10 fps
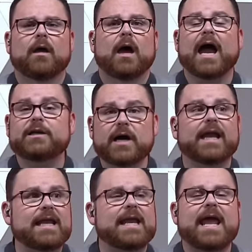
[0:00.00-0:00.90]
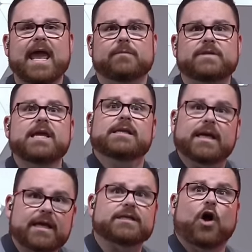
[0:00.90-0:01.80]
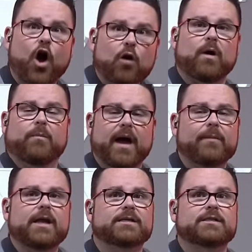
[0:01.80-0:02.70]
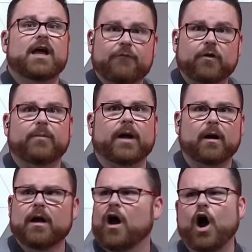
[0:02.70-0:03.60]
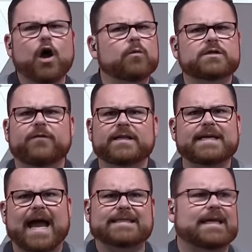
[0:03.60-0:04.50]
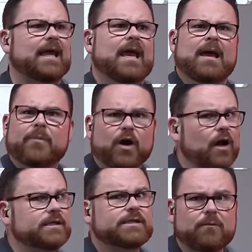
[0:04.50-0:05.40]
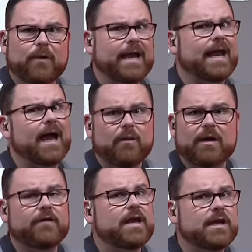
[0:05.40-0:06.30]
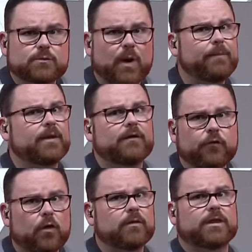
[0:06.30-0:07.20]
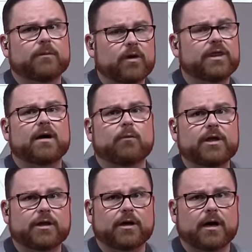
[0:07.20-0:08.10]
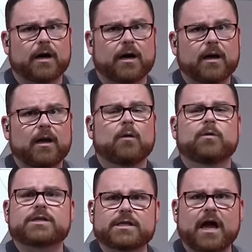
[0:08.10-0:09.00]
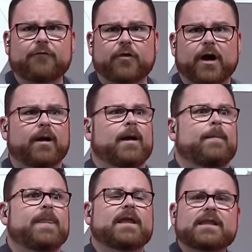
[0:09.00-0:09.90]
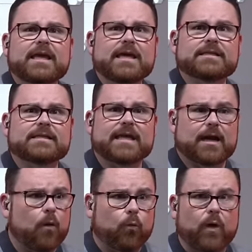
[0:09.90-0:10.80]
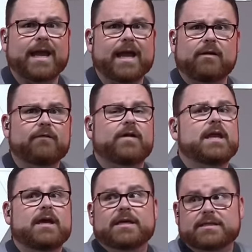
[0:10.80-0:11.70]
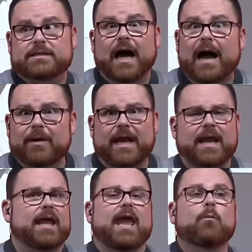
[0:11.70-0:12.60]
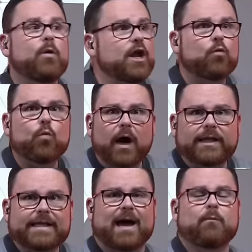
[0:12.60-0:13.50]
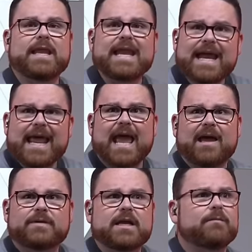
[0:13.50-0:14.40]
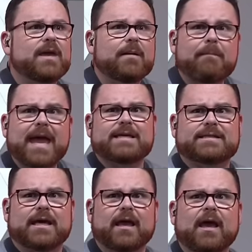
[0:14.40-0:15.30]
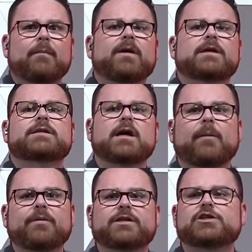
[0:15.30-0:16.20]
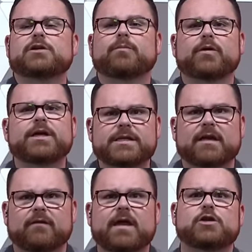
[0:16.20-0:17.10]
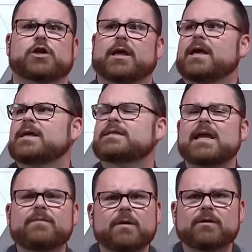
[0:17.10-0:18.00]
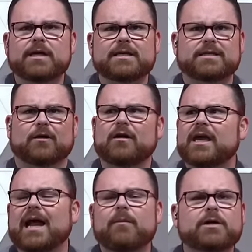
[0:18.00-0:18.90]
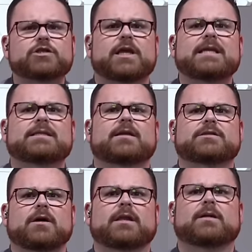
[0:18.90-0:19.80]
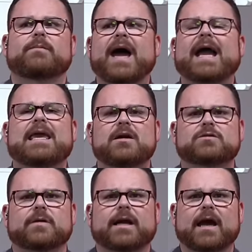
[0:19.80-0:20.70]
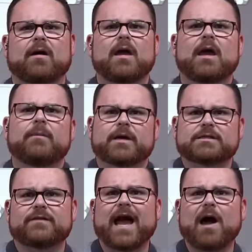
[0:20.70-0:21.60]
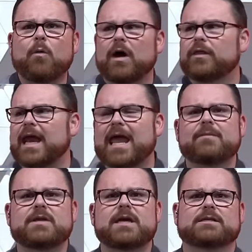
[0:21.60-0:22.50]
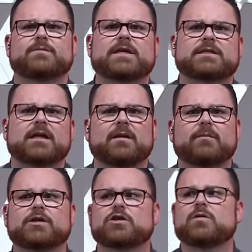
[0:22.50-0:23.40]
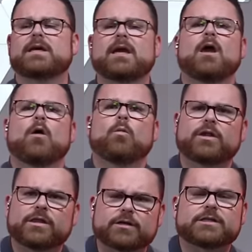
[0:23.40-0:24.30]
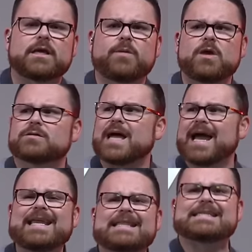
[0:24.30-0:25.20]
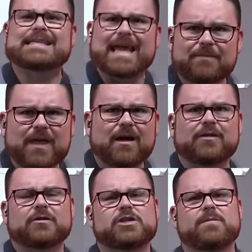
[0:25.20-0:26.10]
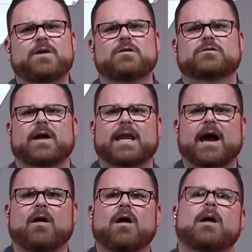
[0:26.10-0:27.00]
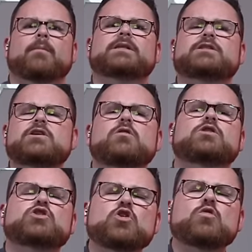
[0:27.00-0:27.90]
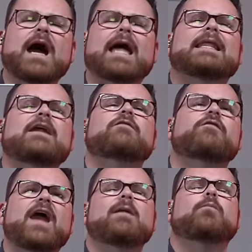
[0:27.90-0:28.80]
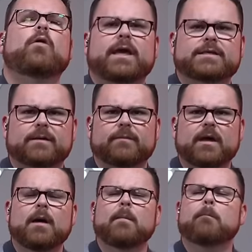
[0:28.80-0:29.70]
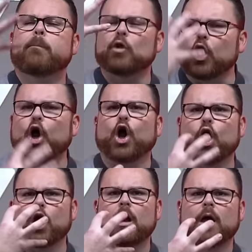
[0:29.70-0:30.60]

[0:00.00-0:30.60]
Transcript: I, I, need AMD to get its hardware, I mean, its software better. Hardware is fantastic, but honestly, right now, NVIDIA is wiping the floor with them with, uh, with, uh, with software. And the thing is, is that right now NVIDIA is dominating and we don't want that. We need AMD to be amazing because competition breeds innovation. Same thing with Intel. Look at how much Intel is on their back heels right now because of how well that AMD has basically been doing with their CPUs. I need the same thing on their GPUs right now. But dude, do not let fanboyism blur